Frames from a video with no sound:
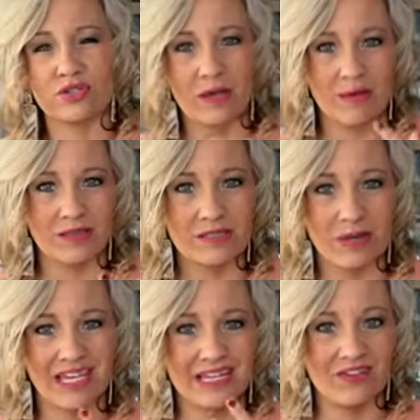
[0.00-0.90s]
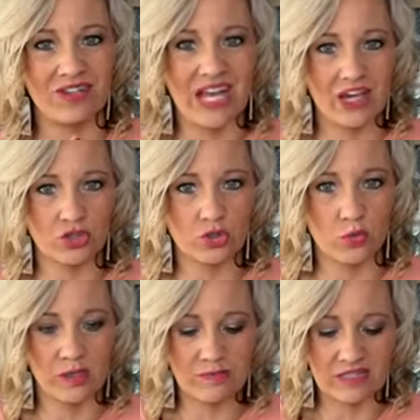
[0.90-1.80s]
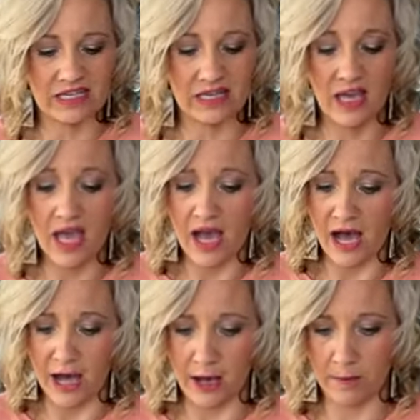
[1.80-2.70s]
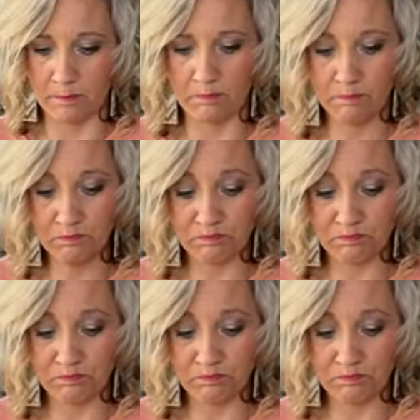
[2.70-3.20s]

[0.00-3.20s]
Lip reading: or something else to make it even extra whimsy. And